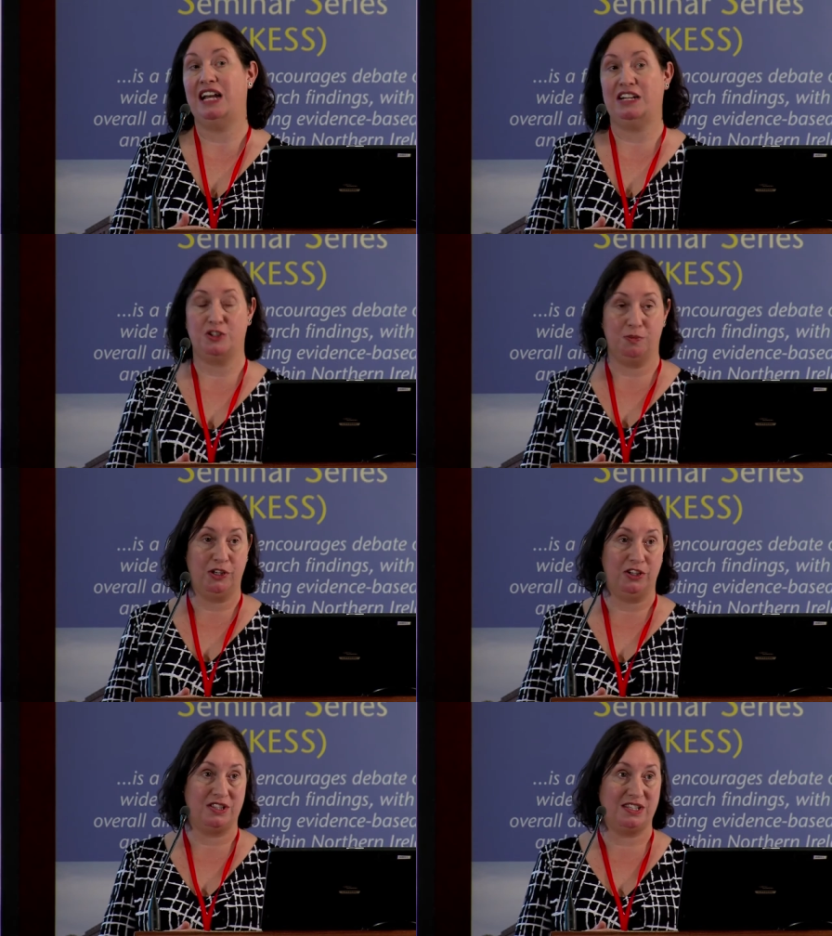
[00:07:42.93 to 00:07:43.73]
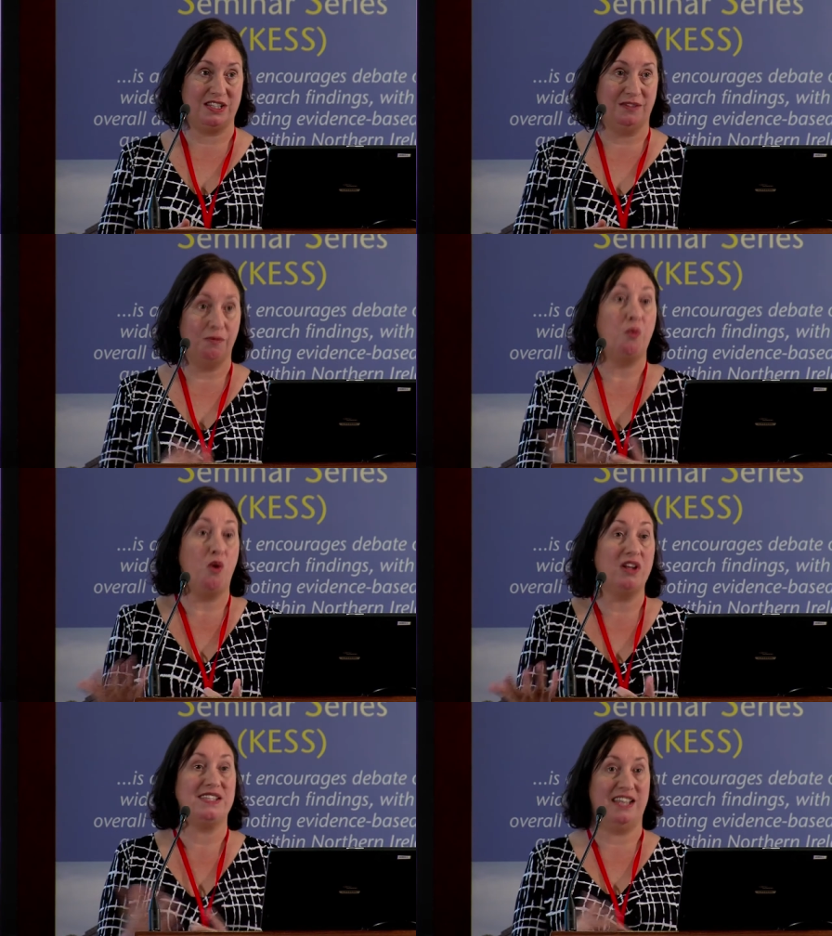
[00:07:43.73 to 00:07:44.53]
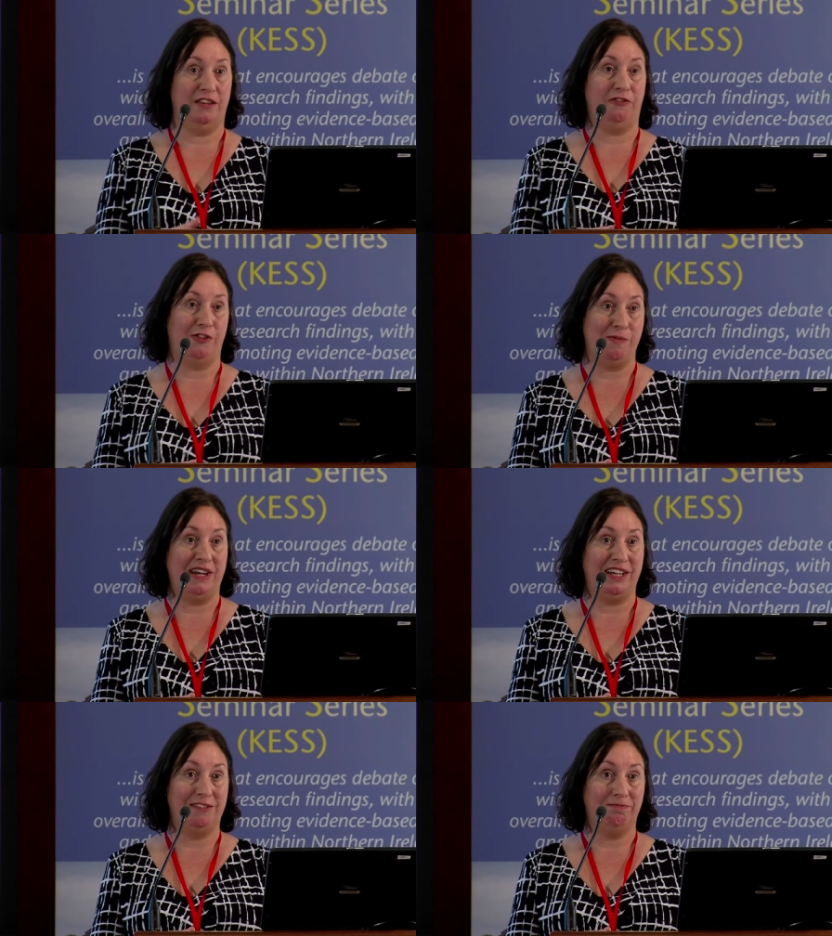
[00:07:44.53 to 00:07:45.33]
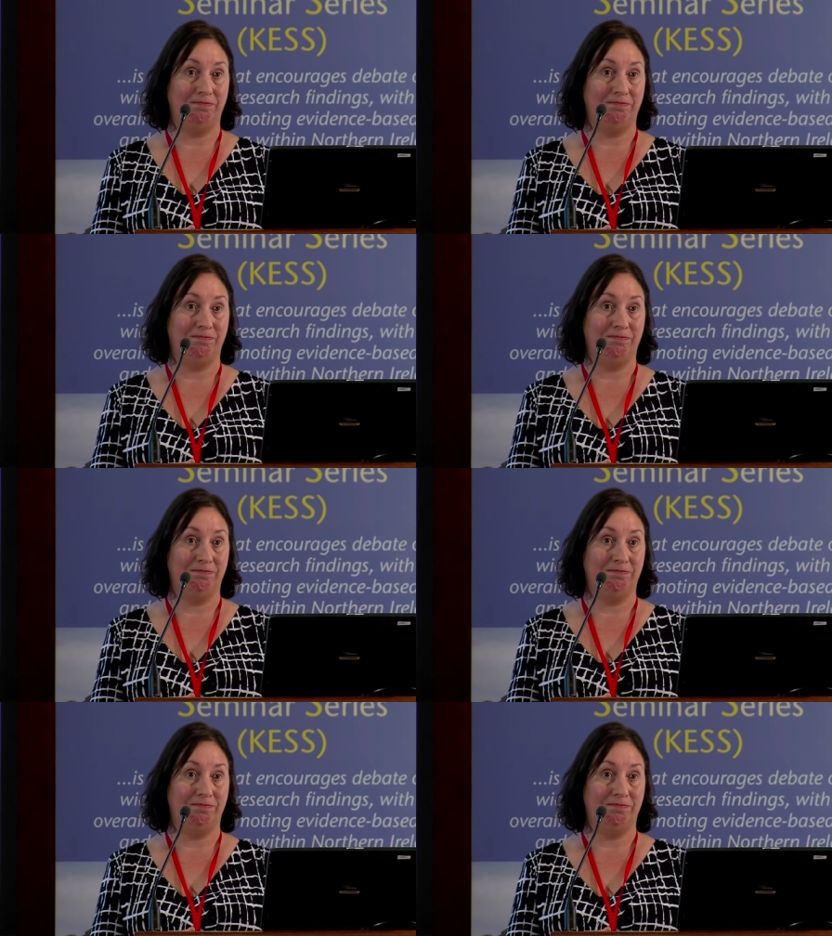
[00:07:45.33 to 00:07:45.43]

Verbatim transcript: attributes what's in it for me?